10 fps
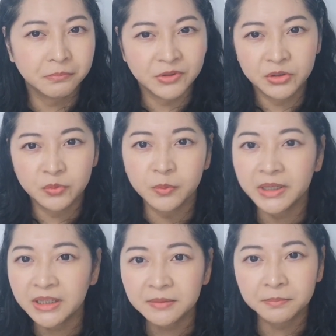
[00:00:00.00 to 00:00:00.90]

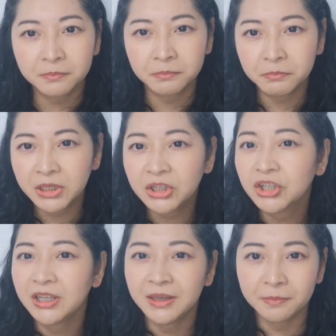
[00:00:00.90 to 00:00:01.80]
sweet,
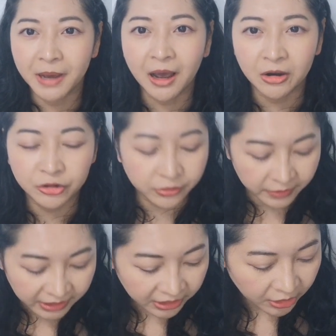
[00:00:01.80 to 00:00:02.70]
peachy,
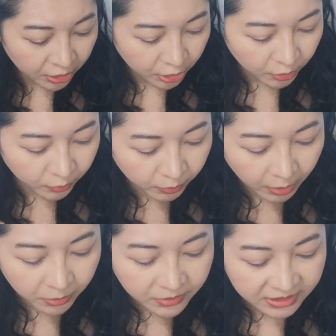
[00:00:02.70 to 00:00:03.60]
powdery
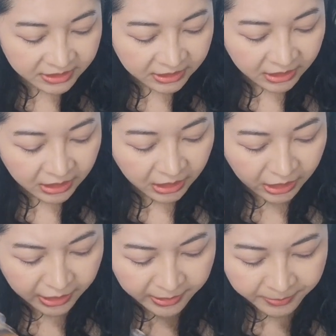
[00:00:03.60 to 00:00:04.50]
rose.
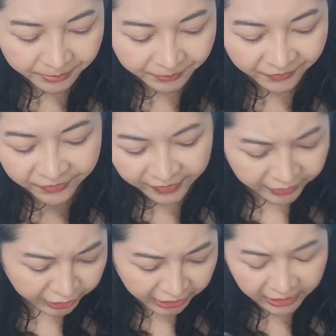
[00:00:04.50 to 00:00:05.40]

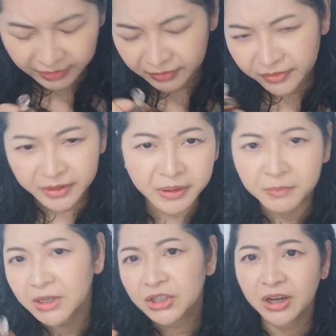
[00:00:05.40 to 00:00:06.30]
Very, very
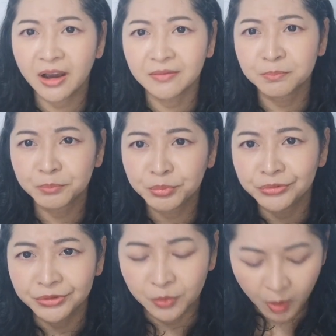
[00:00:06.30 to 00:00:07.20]
much a
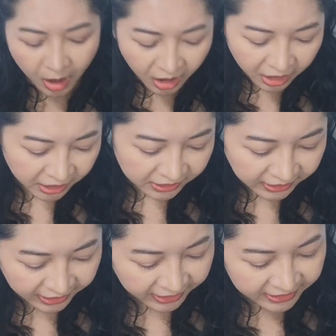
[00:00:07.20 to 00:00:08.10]
boudoir
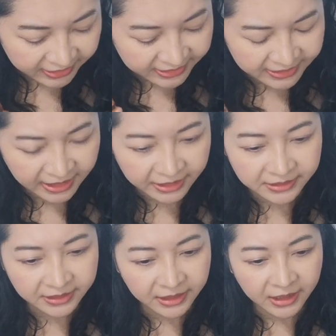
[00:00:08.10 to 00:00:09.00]
like
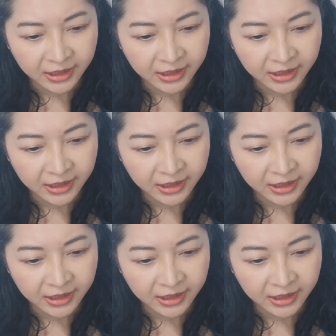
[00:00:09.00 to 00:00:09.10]
scent.